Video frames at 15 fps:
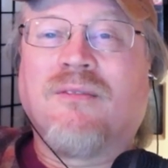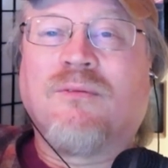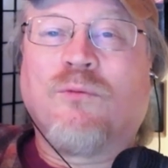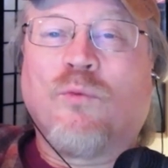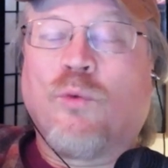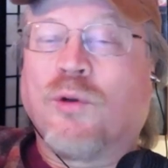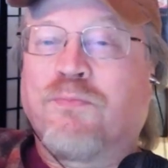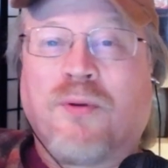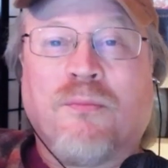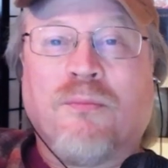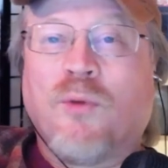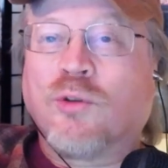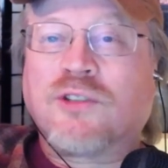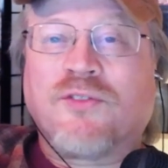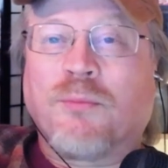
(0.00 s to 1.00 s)
would
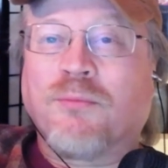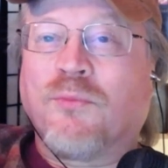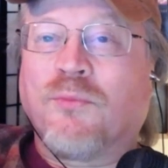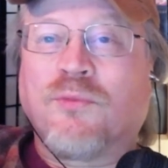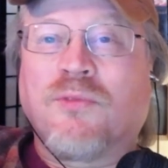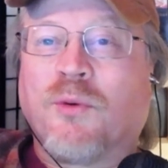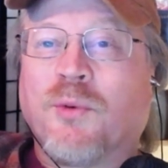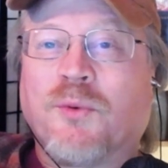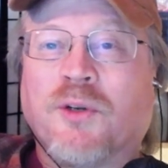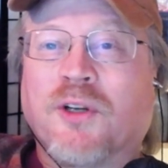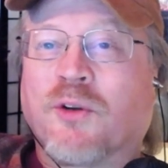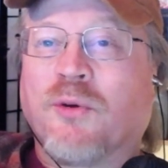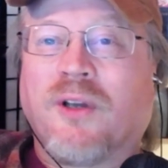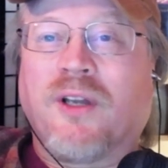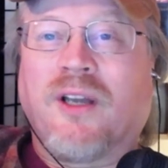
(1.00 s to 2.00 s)
most of them would
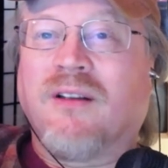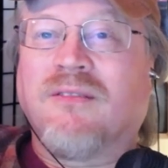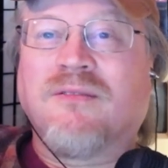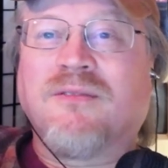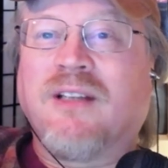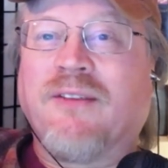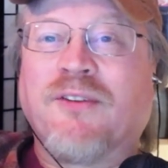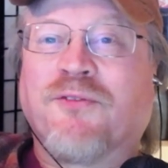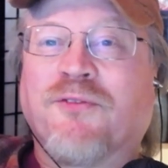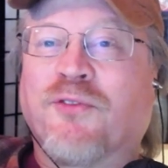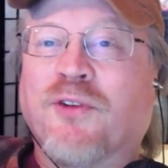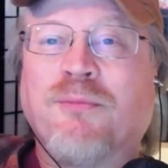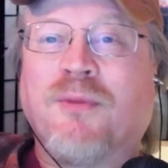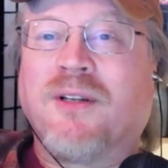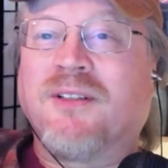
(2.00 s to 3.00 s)
agree. David
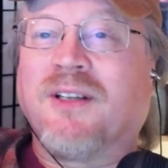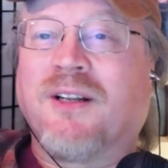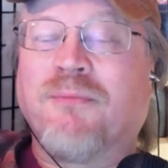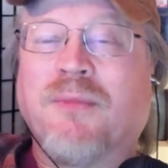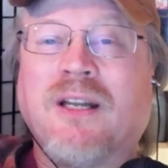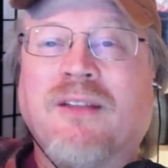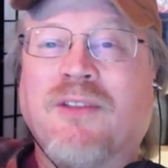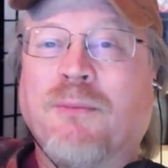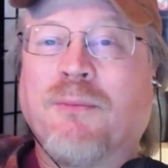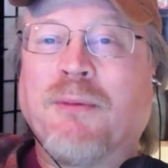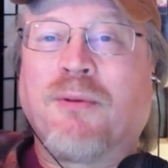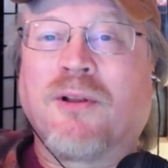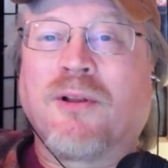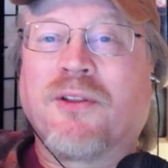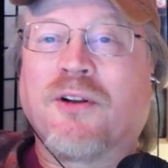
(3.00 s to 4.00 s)
Friedman and many of the
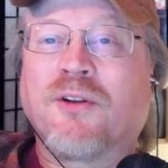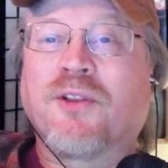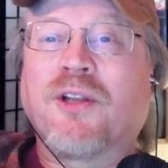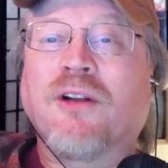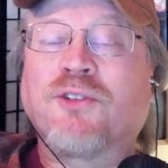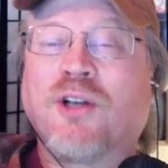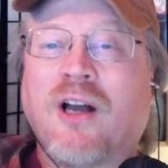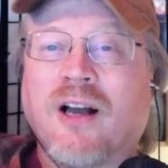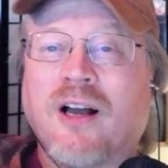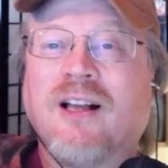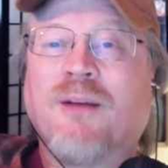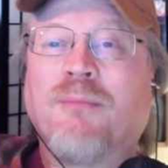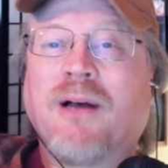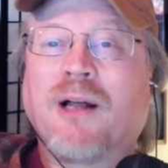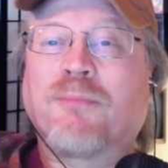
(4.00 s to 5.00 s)
people they're, they're talking
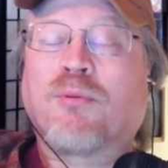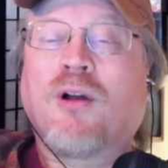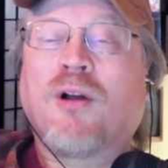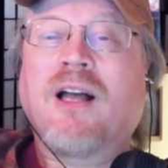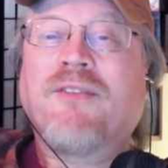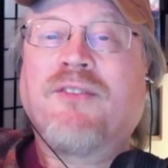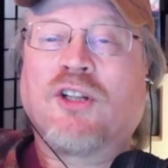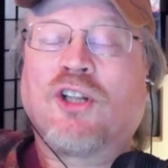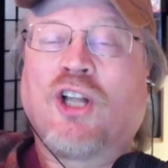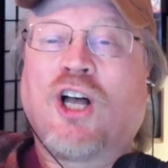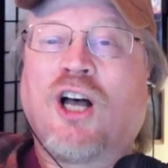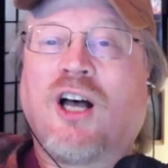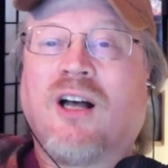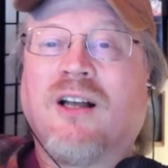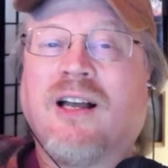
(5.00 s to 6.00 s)
about private
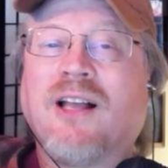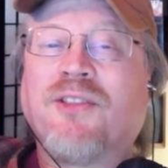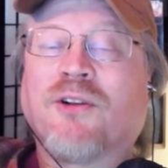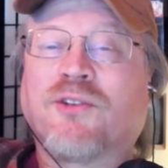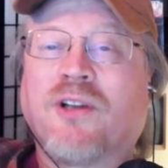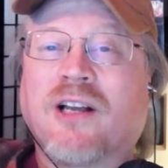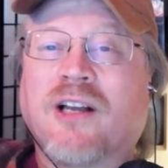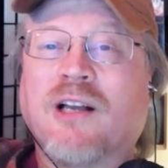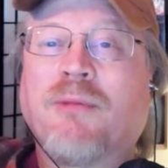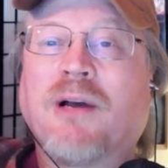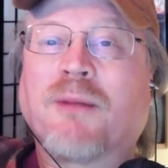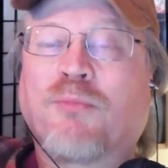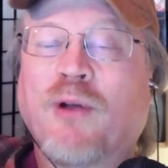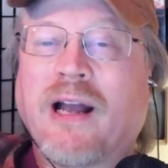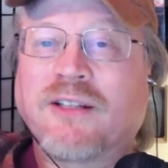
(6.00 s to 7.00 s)
law and they're talking
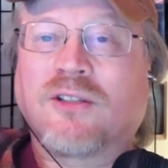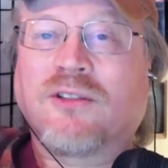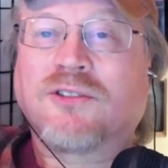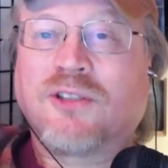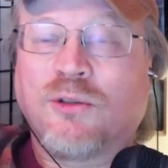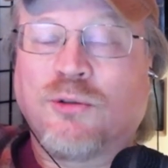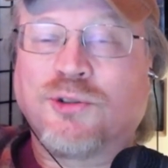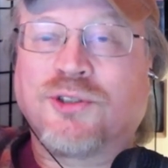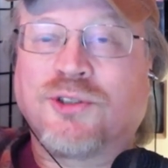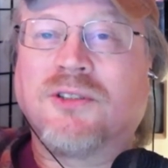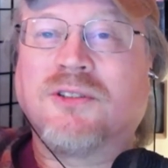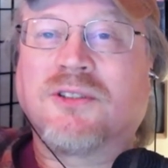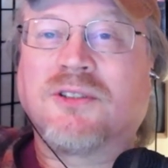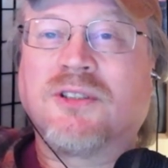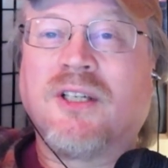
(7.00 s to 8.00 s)
about practical
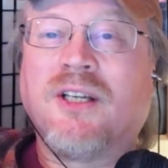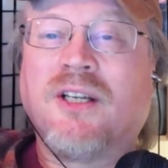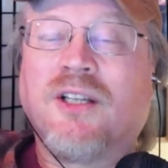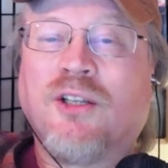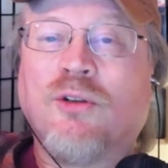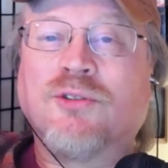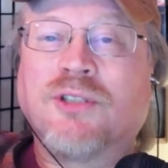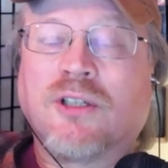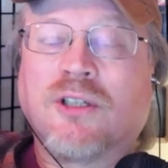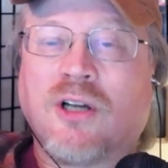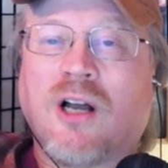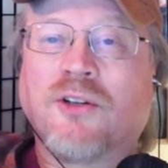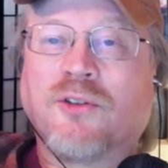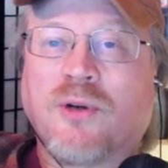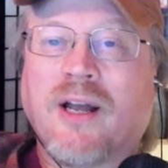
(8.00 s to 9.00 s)
solutions using
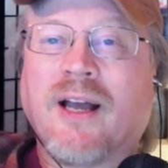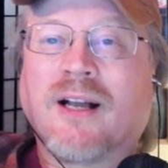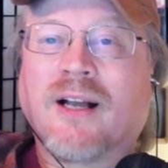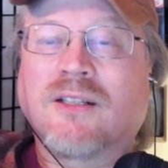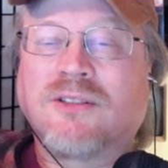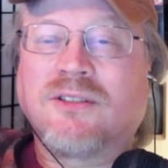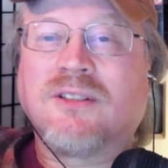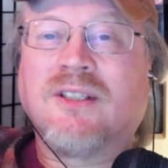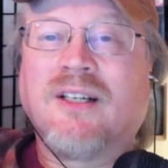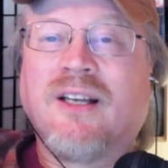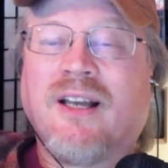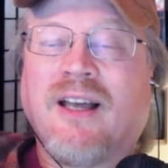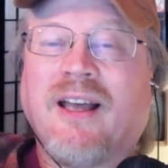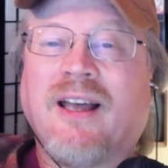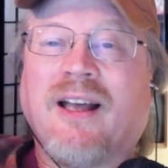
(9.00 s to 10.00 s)
contracts.
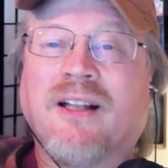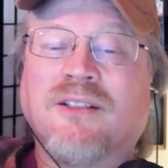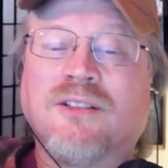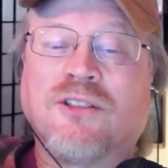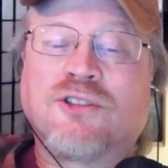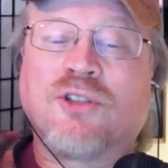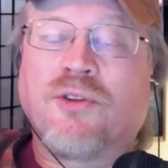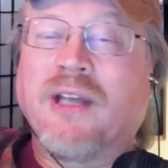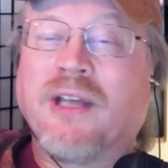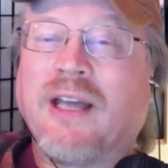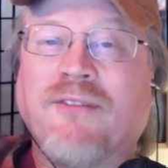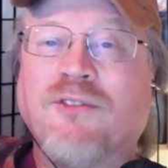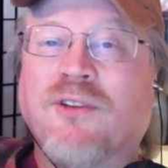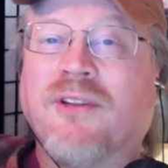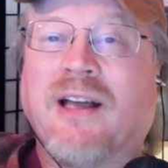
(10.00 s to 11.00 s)
And so they
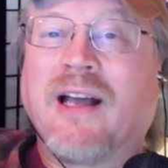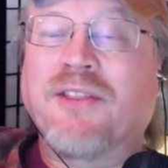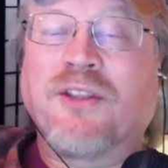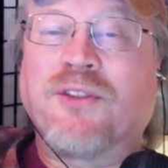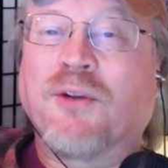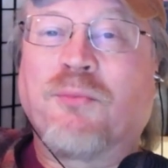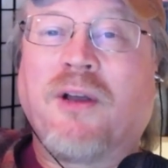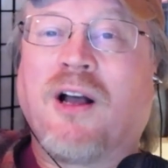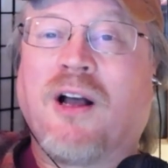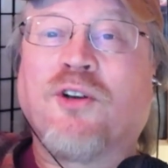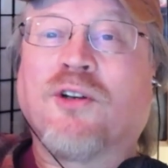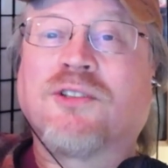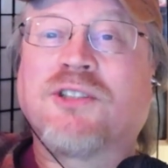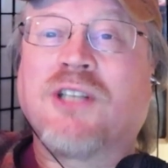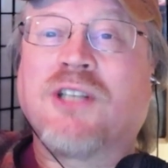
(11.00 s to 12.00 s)
have I think that they're on
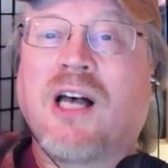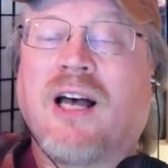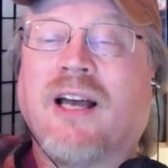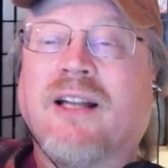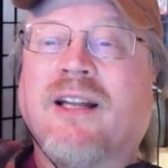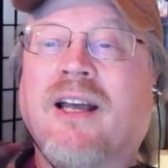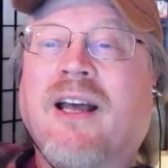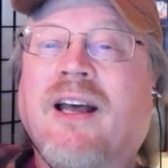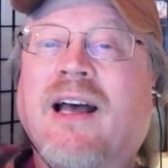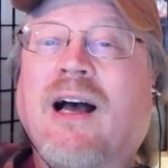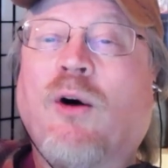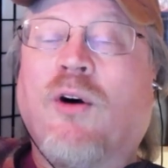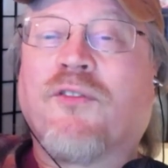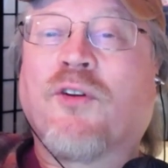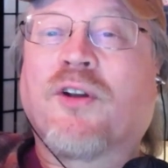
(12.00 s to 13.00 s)
your side.
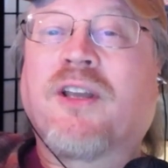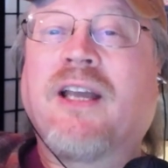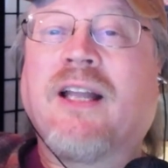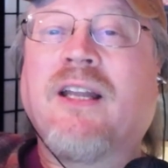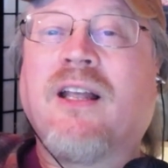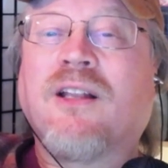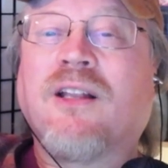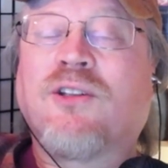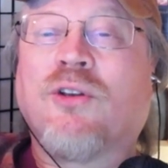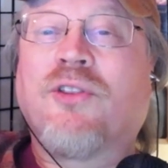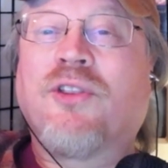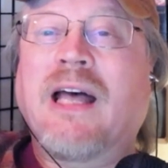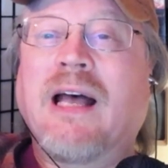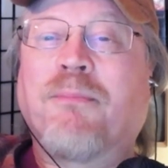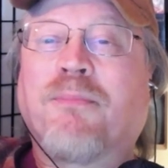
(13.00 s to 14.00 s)
However, getting to
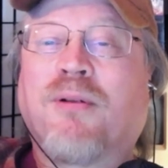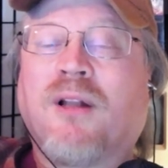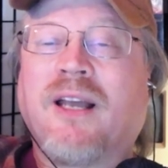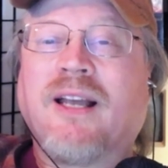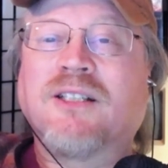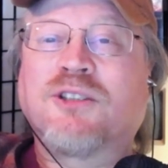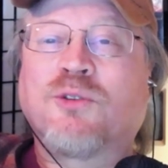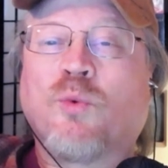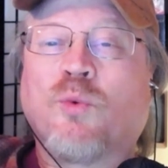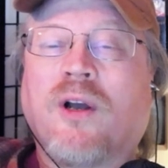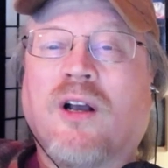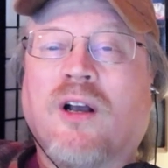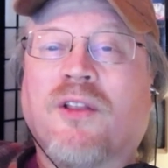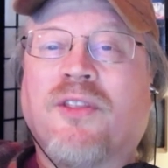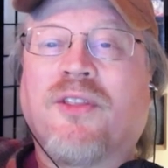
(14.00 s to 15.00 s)
that place
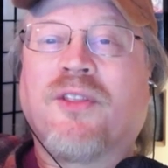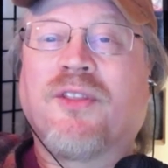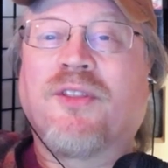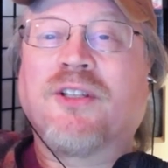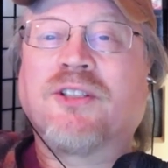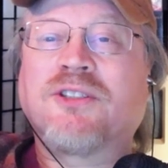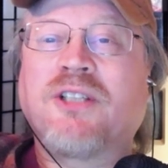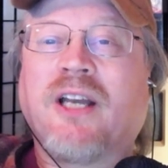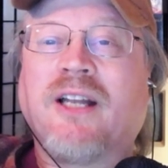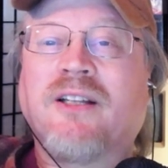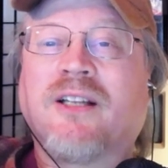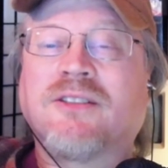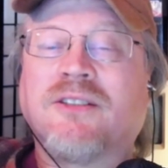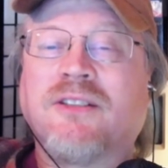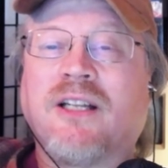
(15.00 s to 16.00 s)
where the state
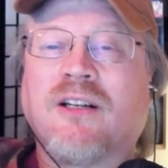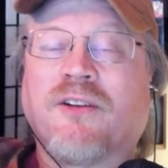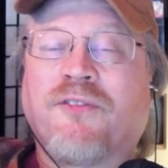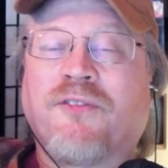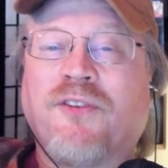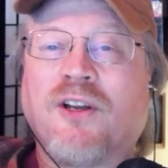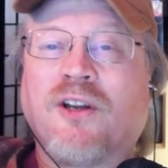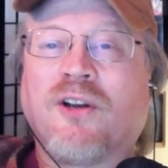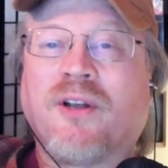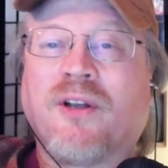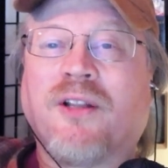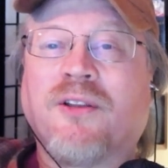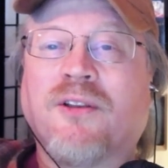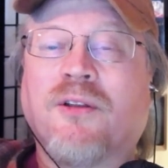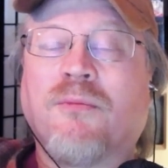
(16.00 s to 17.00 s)
doesn't interfere
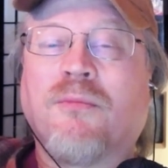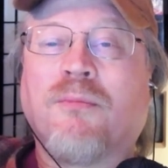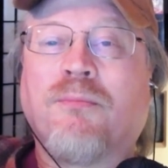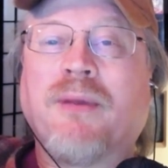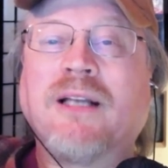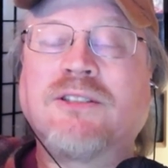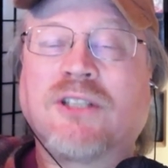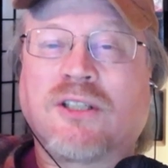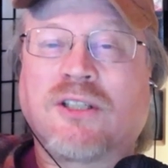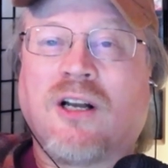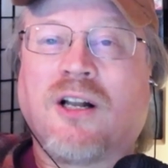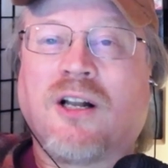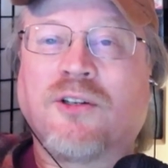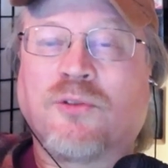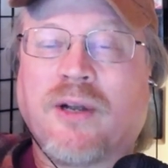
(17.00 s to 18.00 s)
in basic
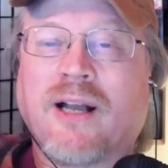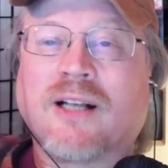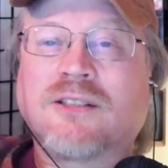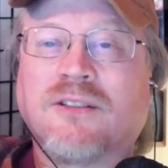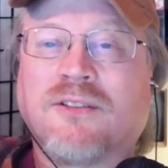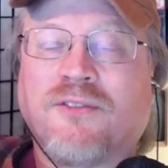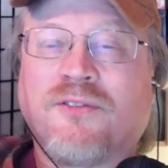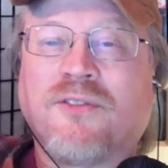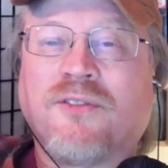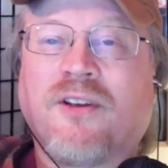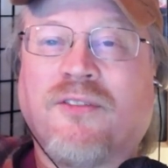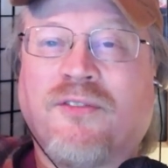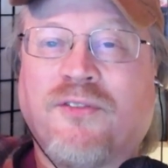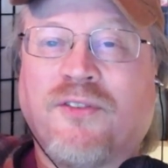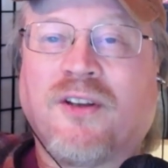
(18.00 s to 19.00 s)
contracts of
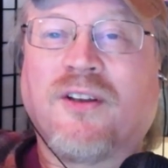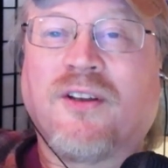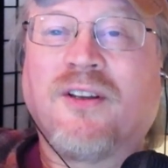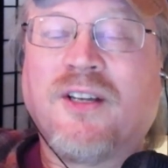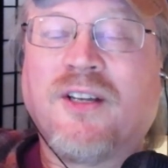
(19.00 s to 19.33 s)
of uh,